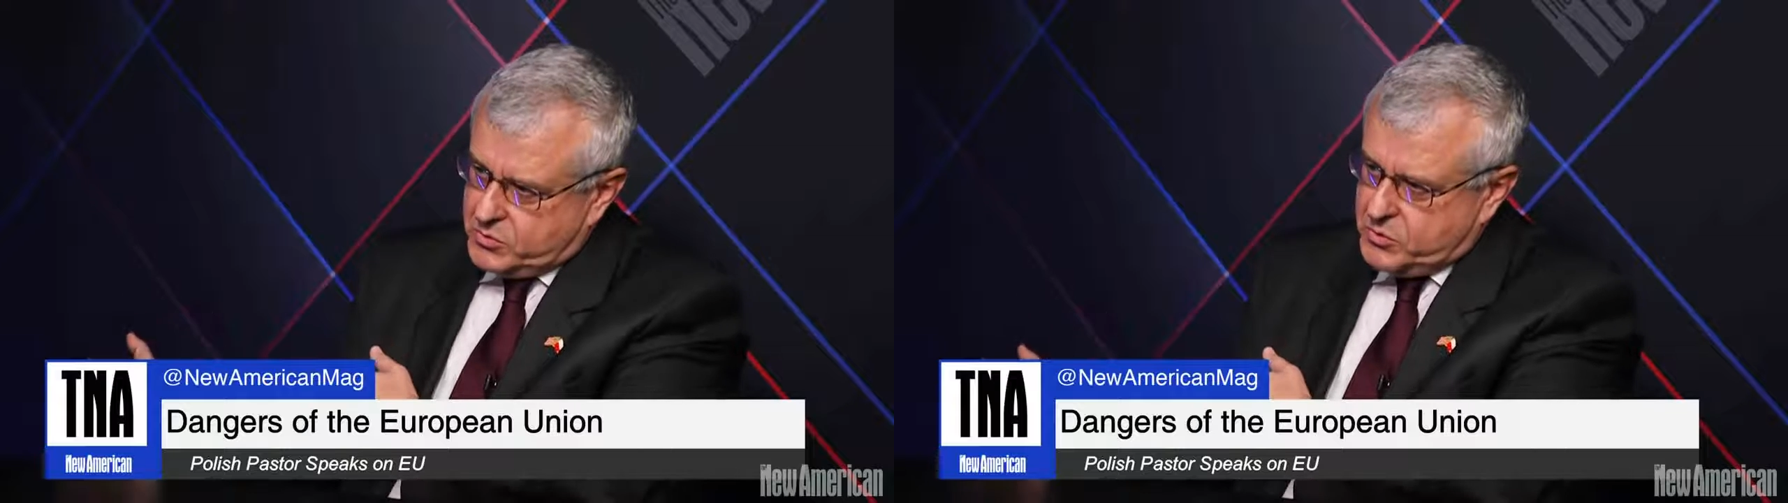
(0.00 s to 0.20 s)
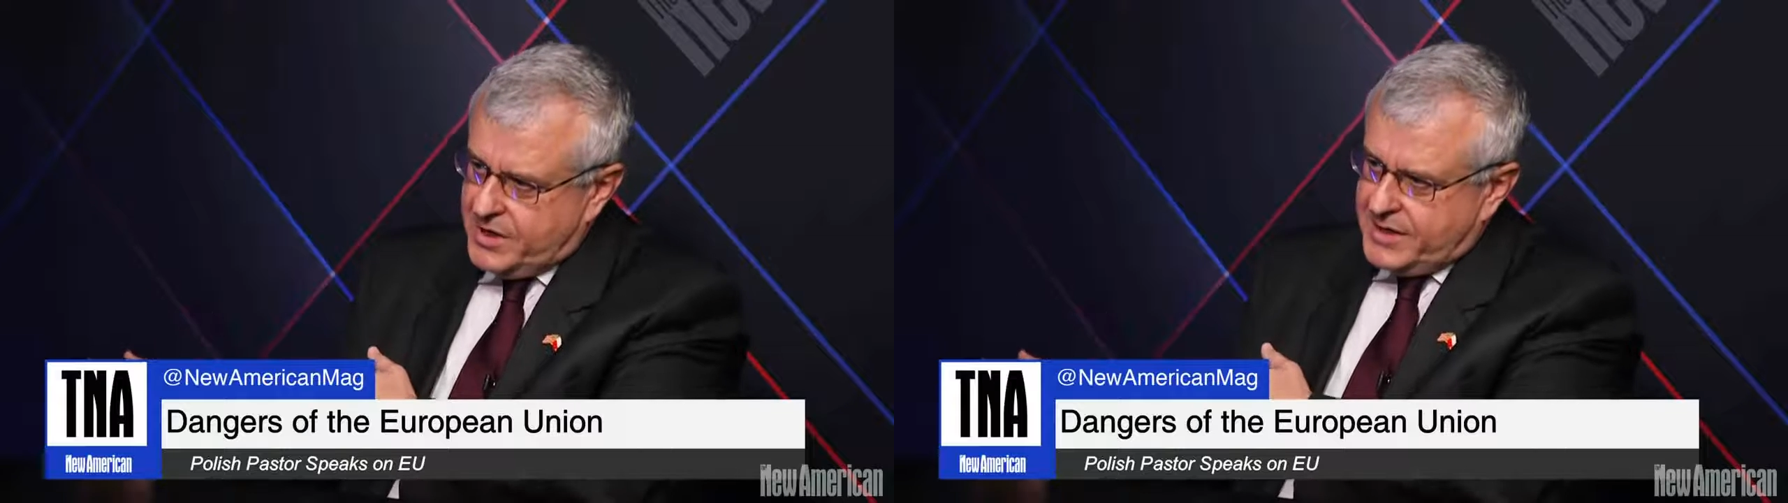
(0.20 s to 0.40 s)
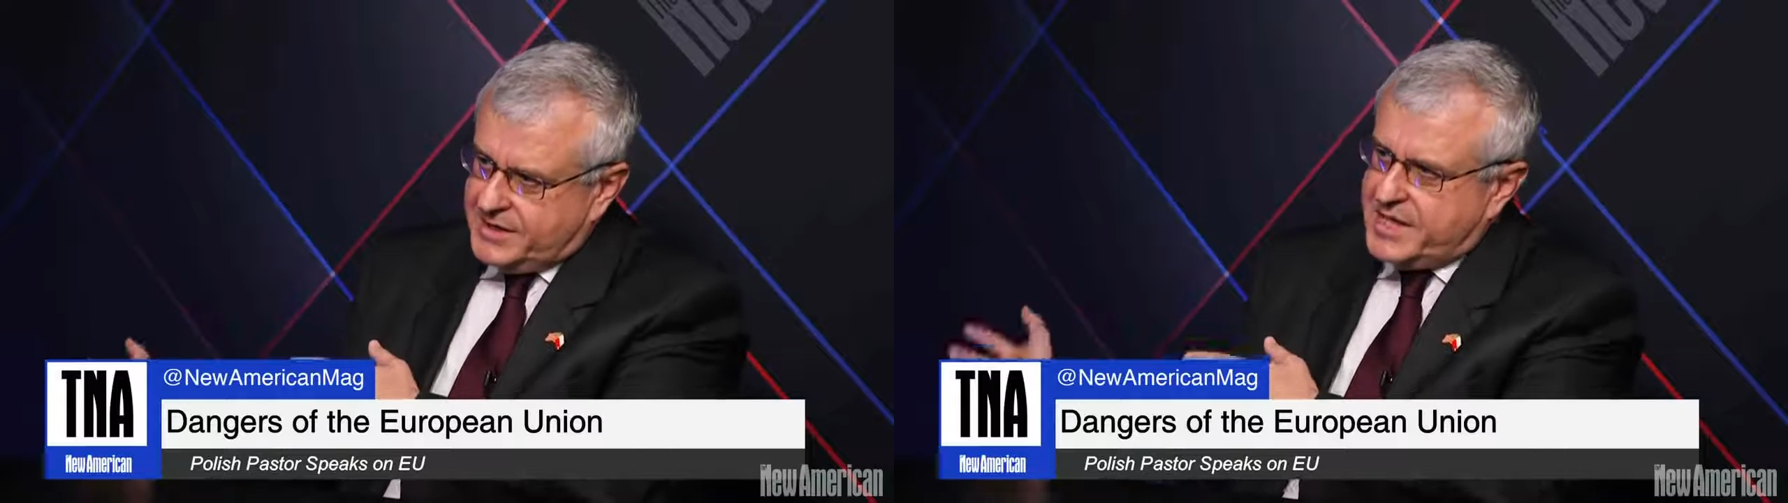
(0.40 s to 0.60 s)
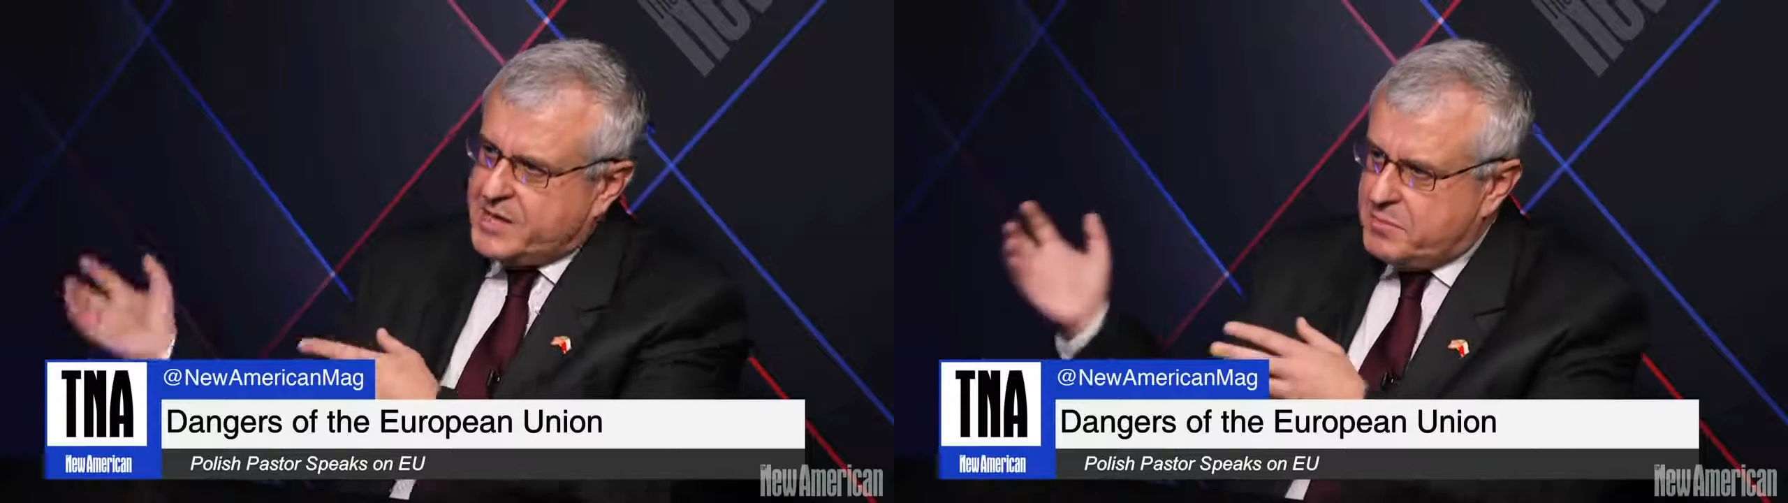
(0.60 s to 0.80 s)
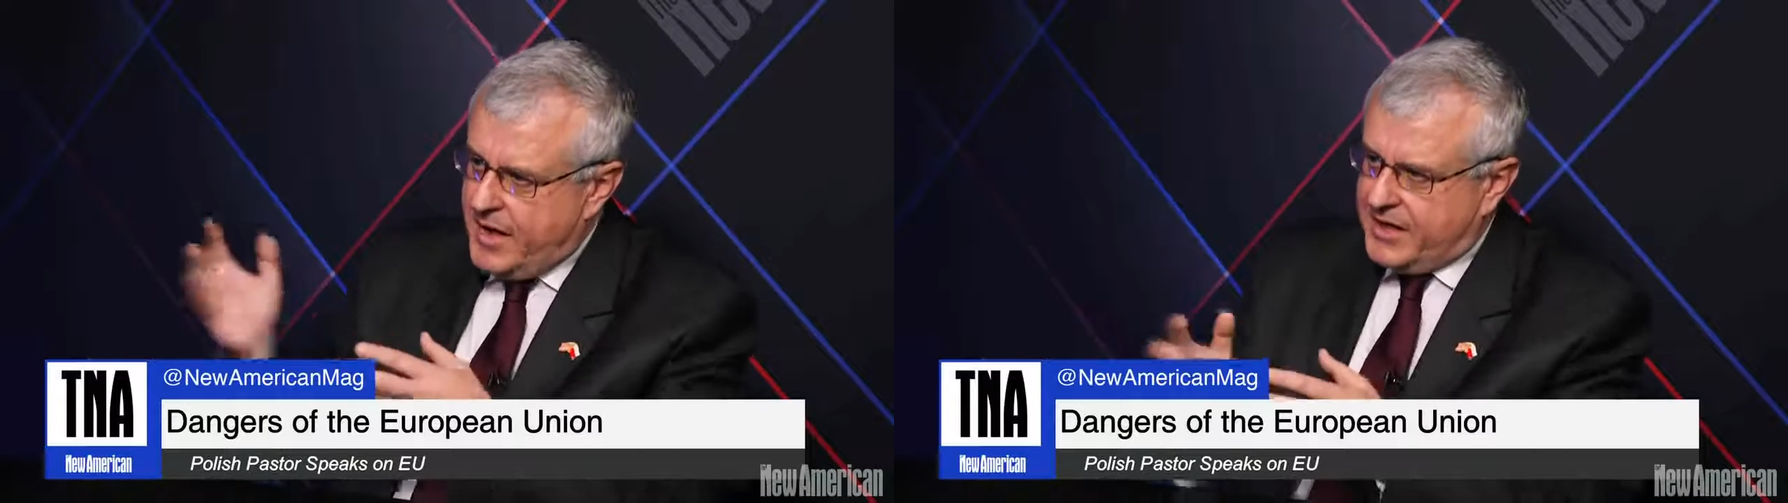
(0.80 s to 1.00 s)
to
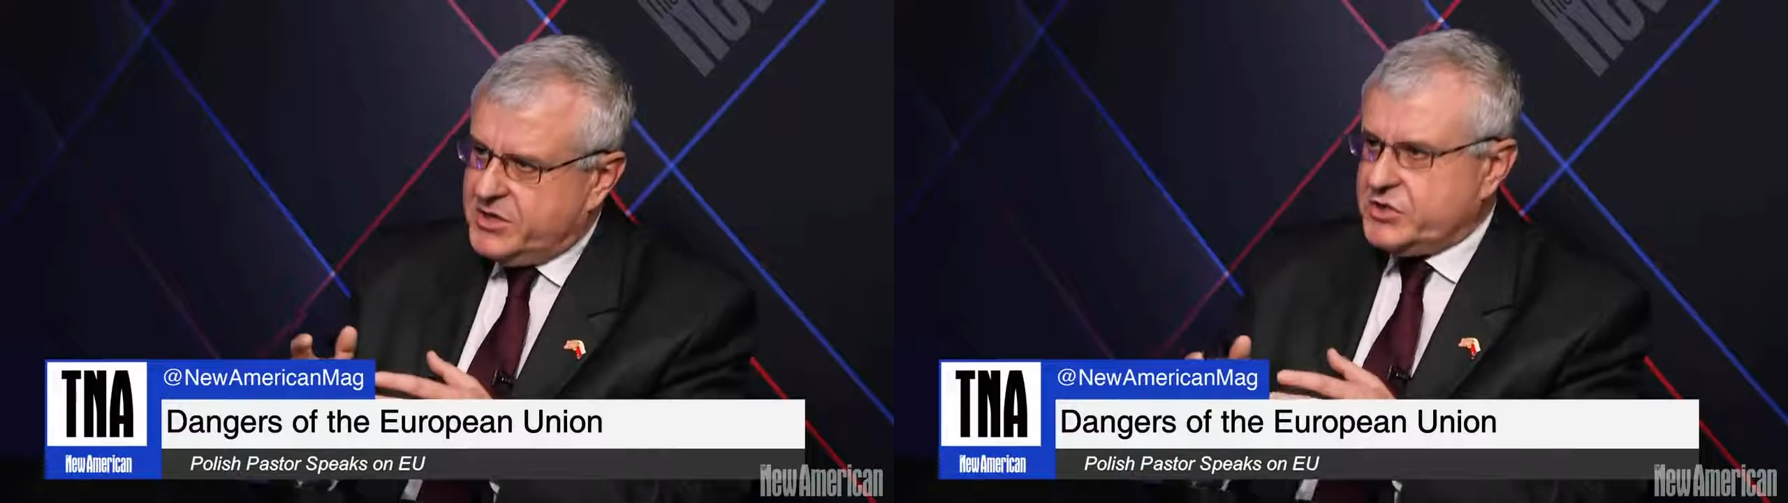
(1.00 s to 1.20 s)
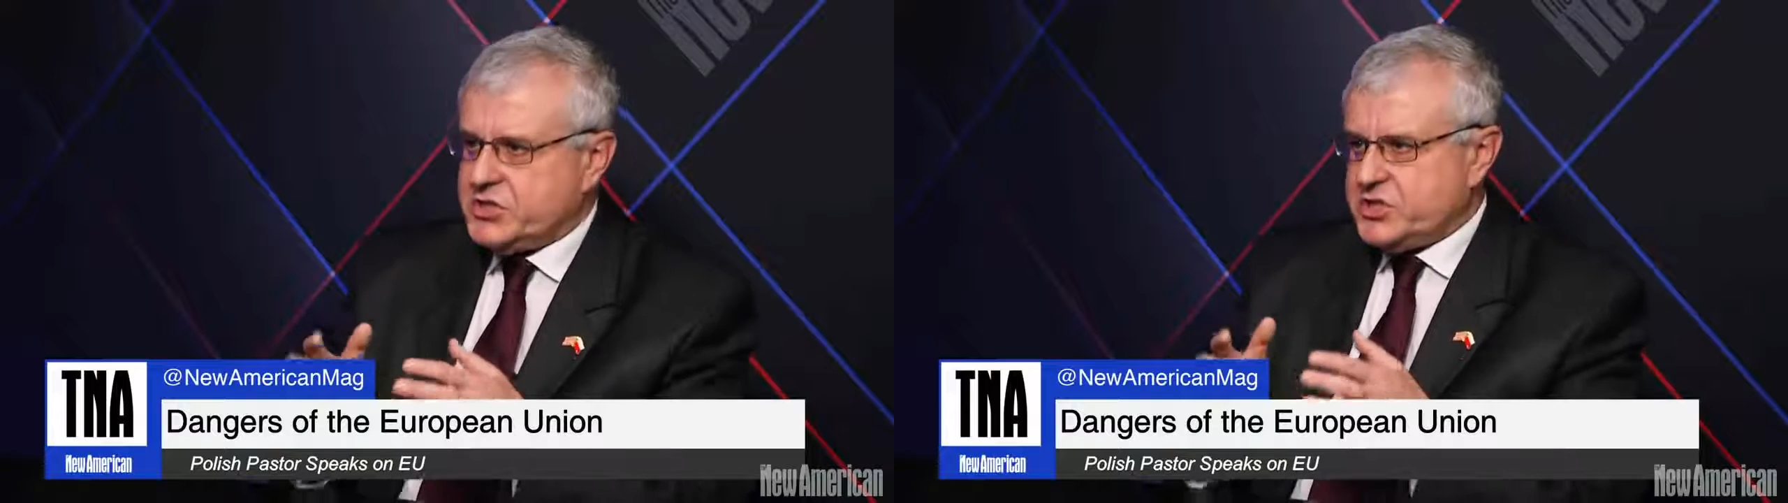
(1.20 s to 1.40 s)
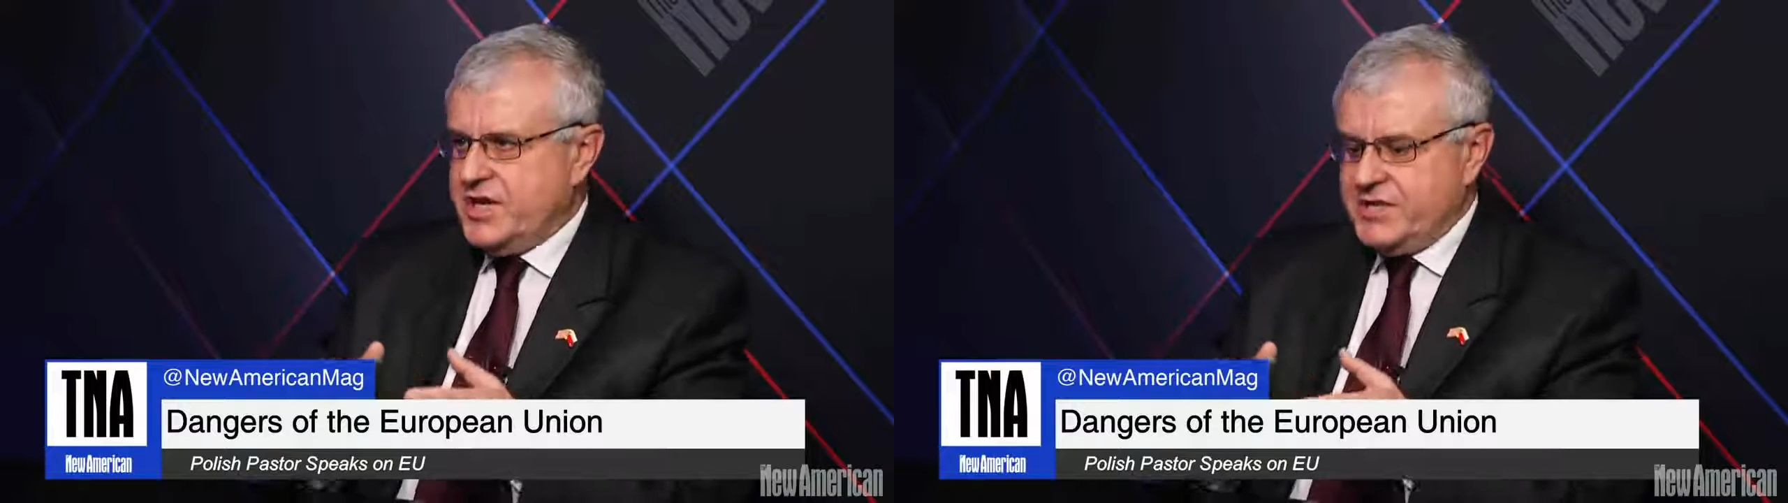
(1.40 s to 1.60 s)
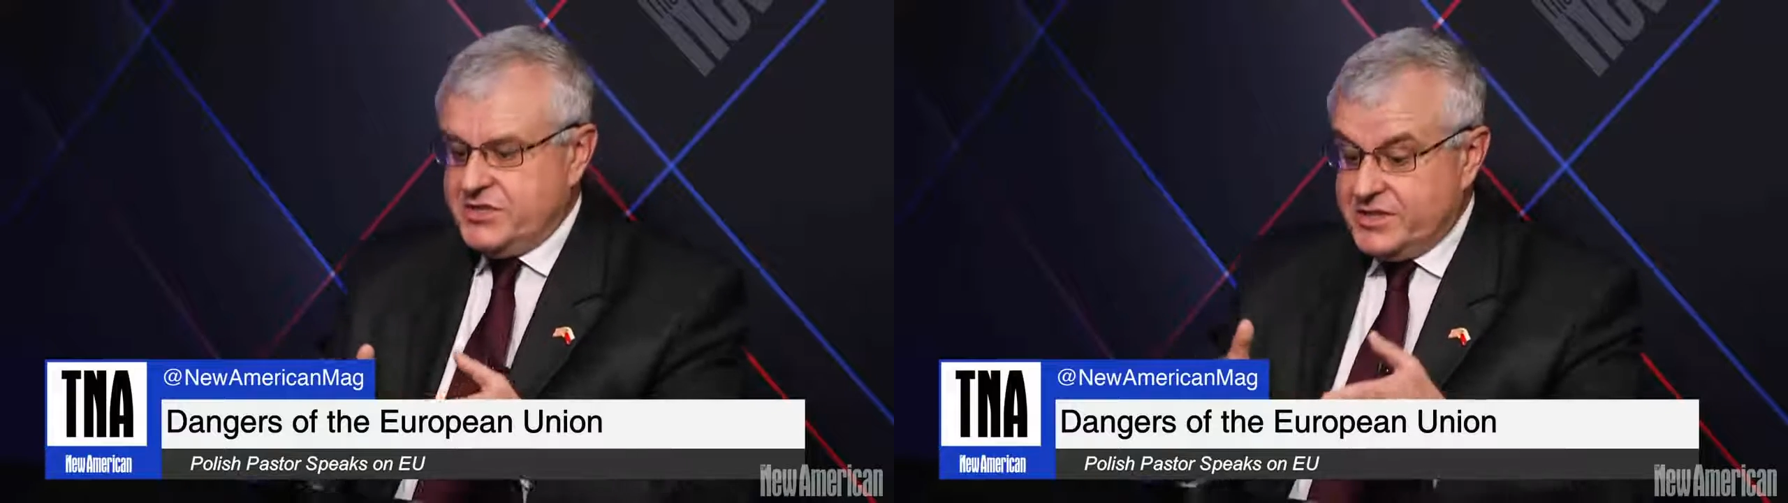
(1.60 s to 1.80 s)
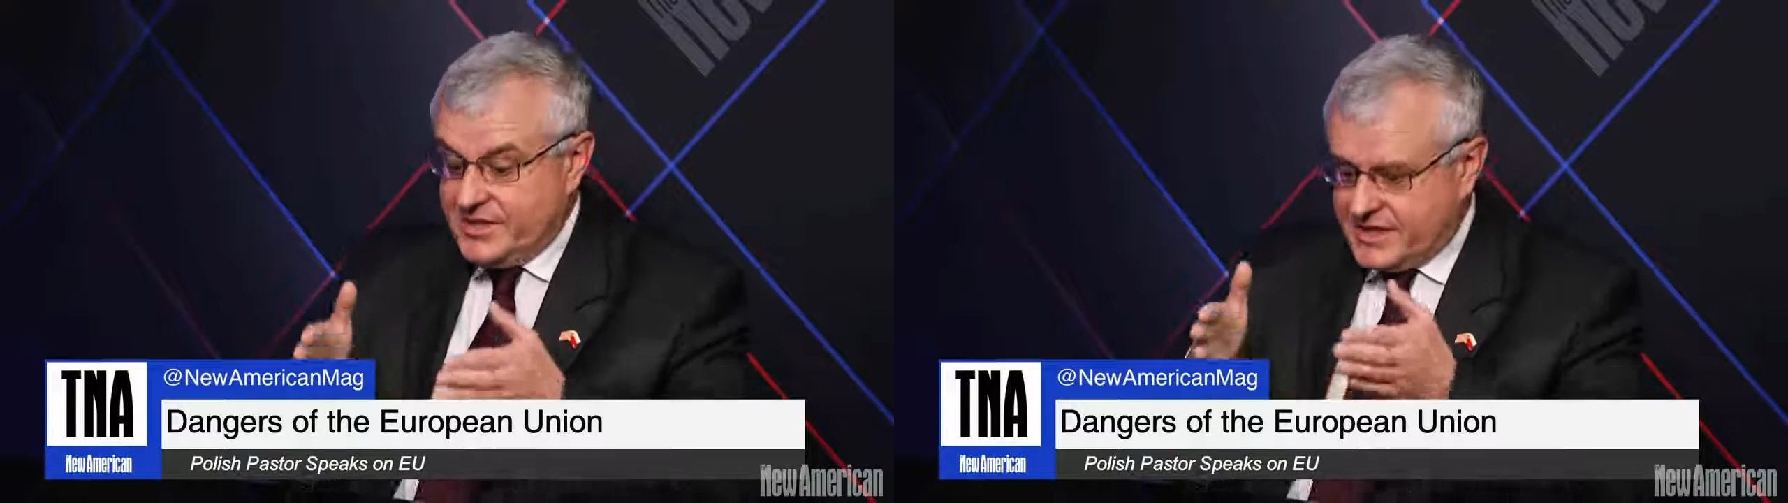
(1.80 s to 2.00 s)
take back
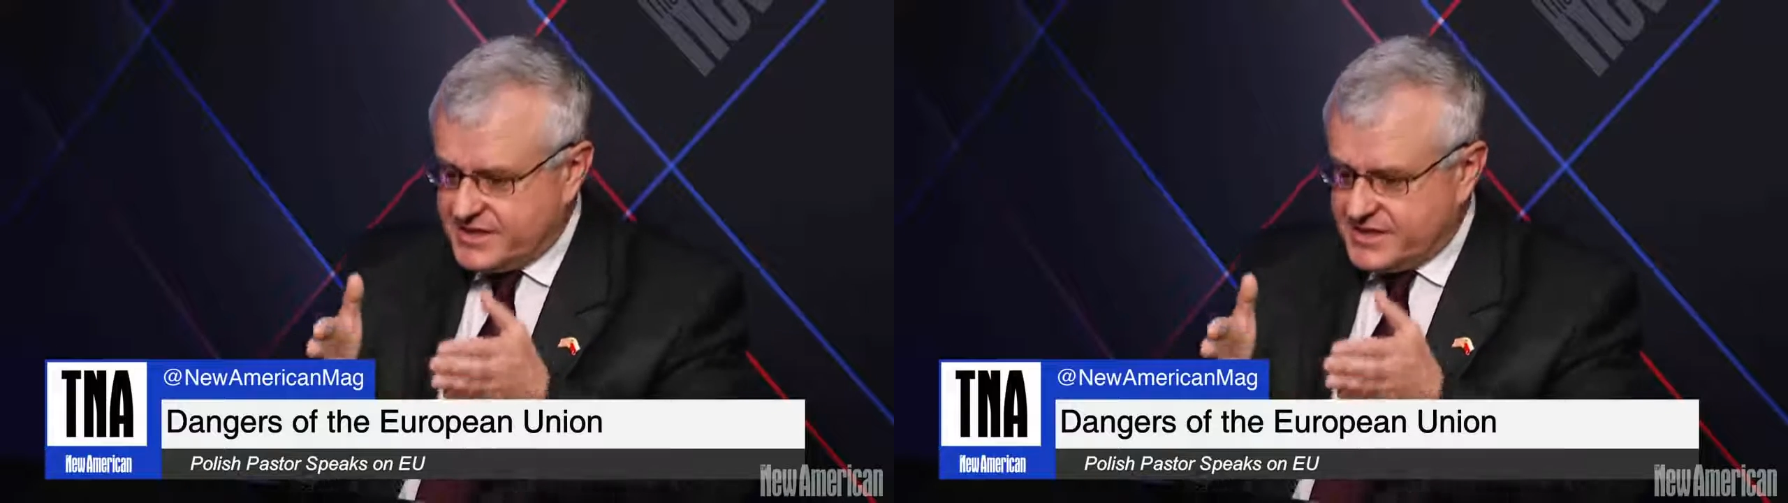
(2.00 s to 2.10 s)
Christianity in